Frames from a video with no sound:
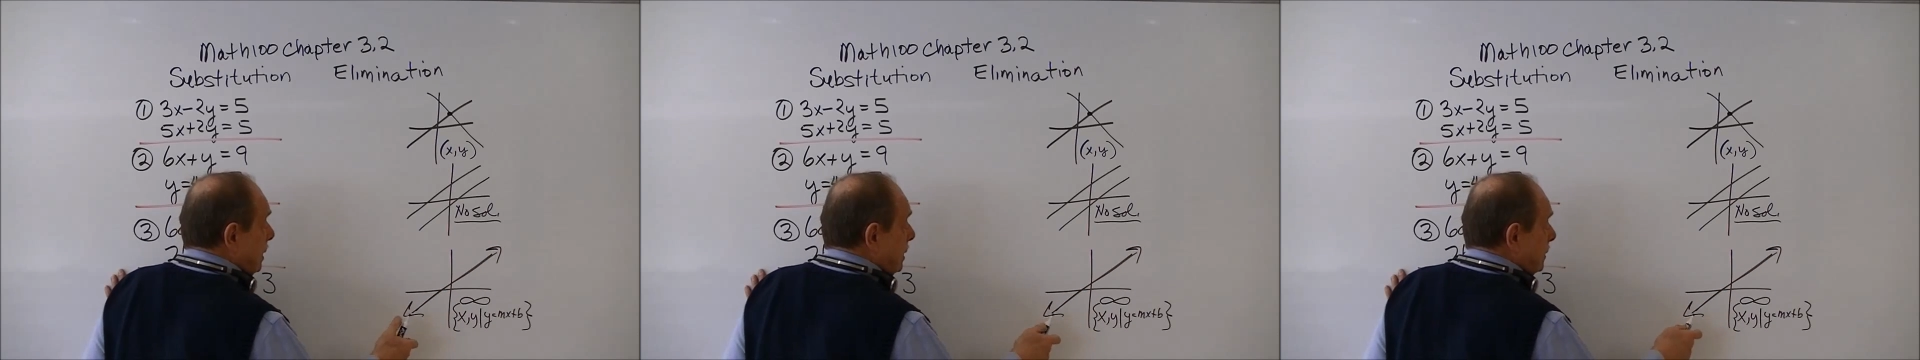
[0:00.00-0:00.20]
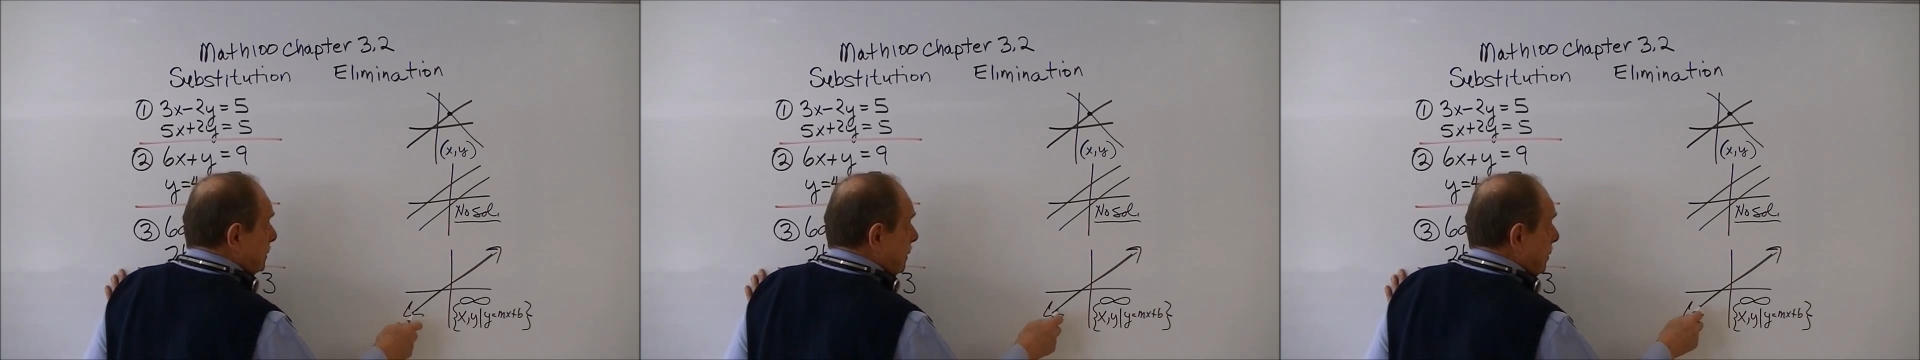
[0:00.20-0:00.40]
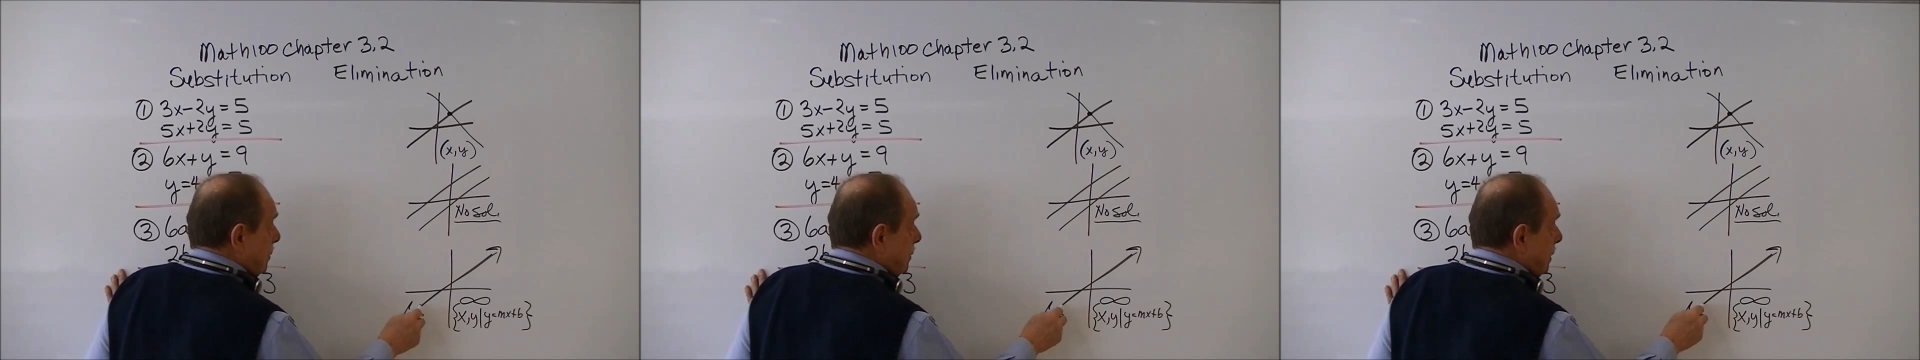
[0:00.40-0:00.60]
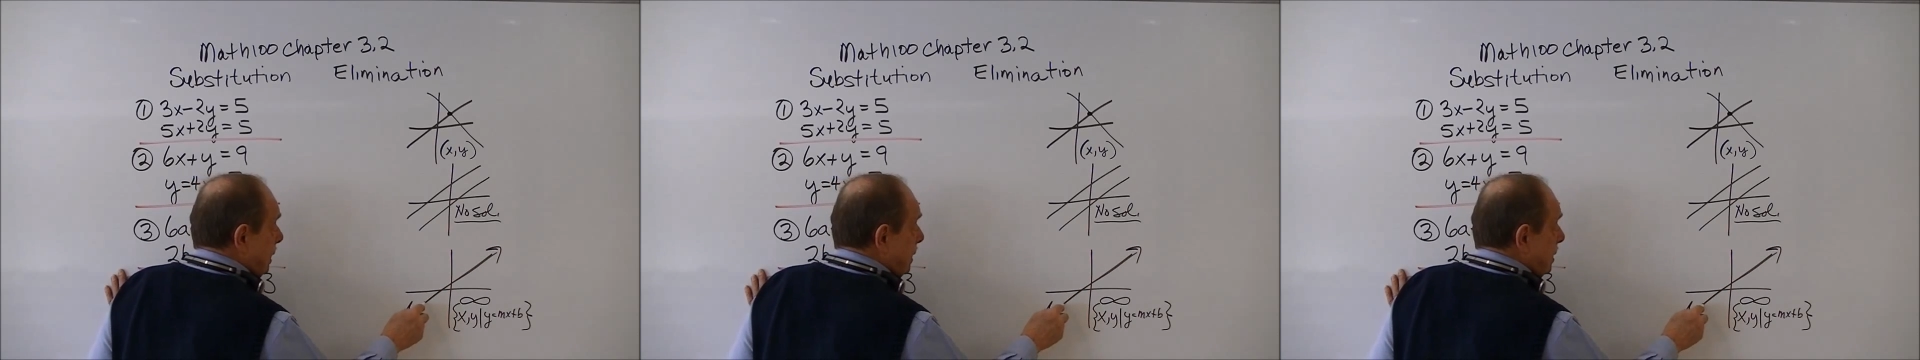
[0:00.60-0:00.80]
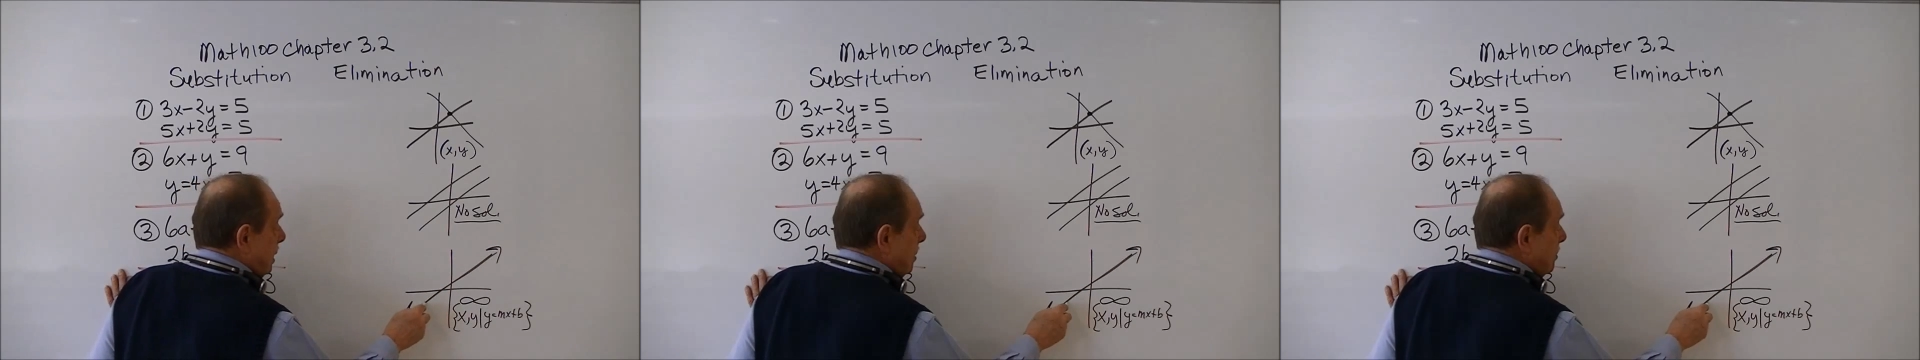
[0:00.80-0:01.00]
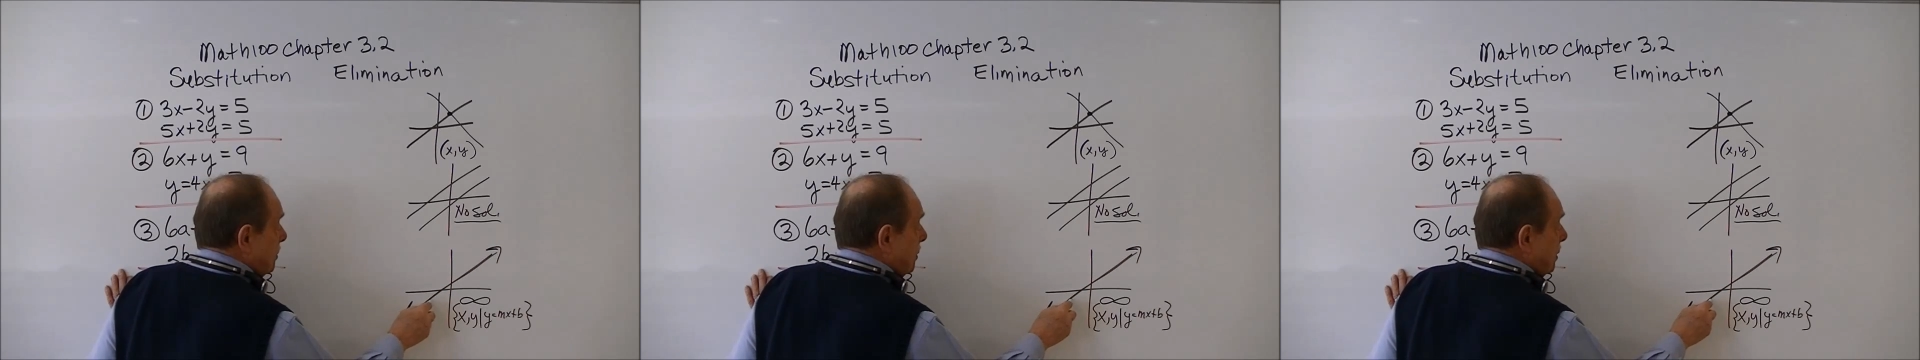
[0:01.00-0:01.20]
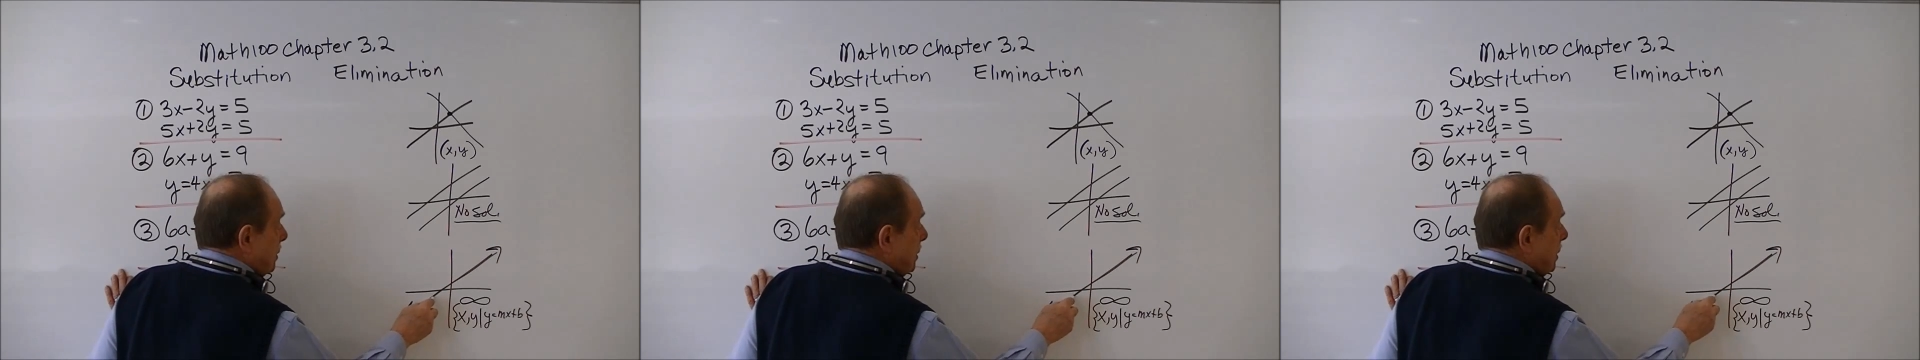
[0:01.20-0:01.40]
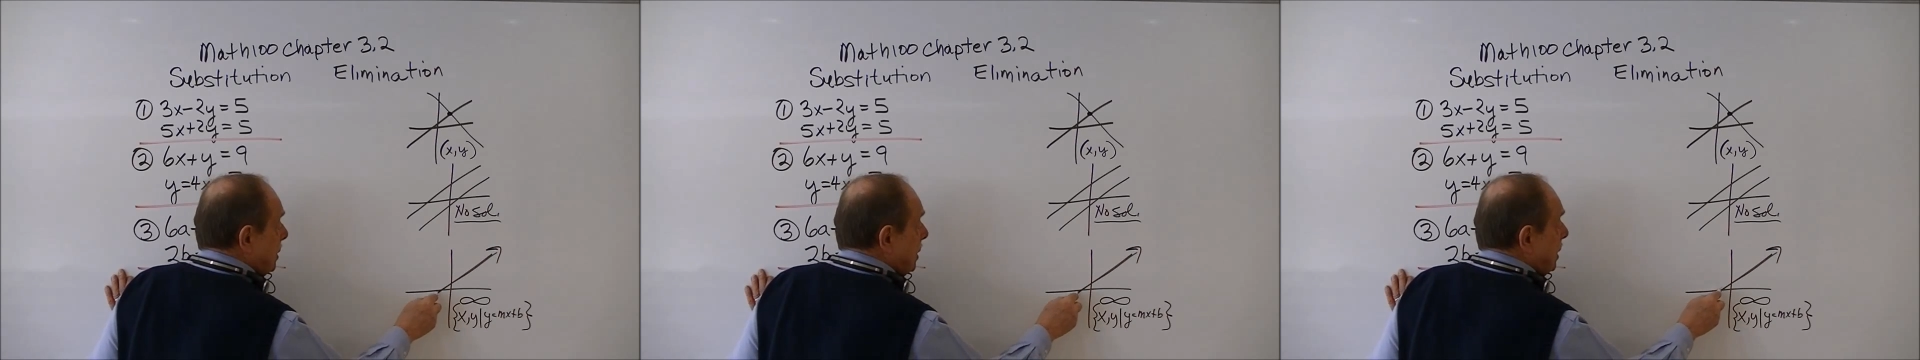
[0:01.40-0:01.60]
So the
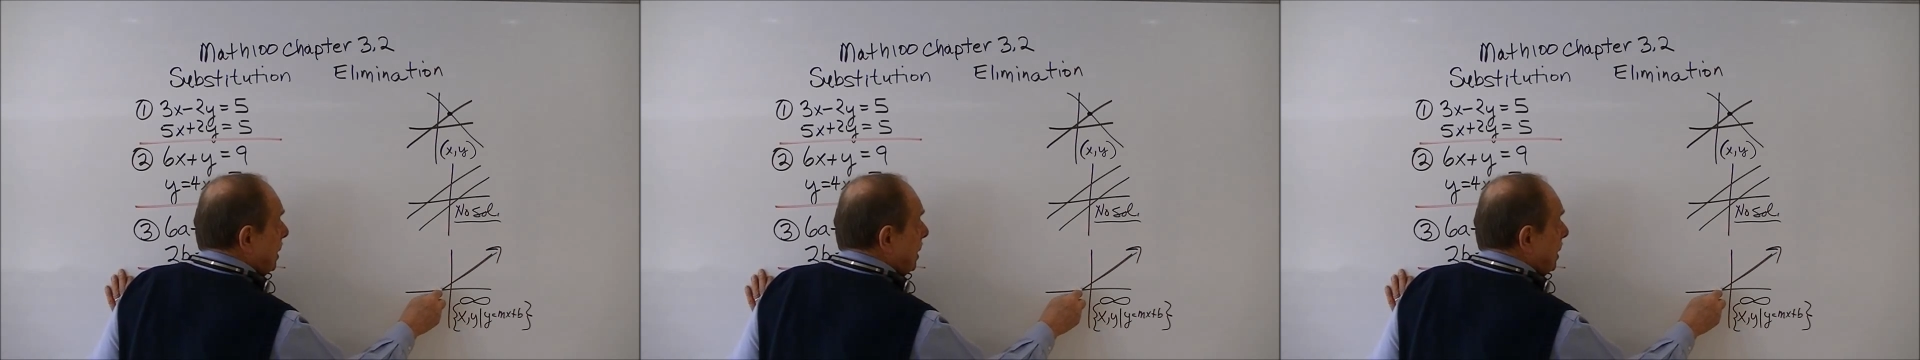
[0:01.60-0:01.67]
number